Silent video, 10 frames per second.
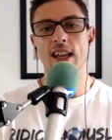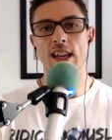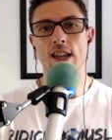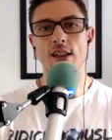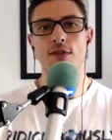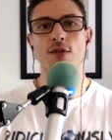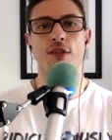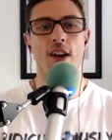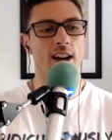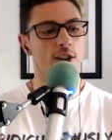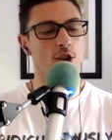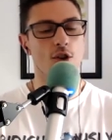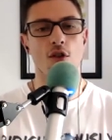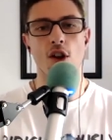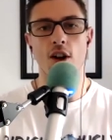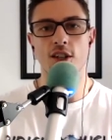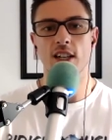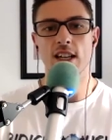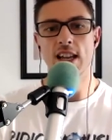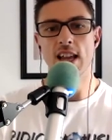if you find
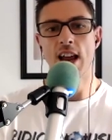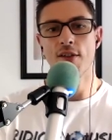curiosity and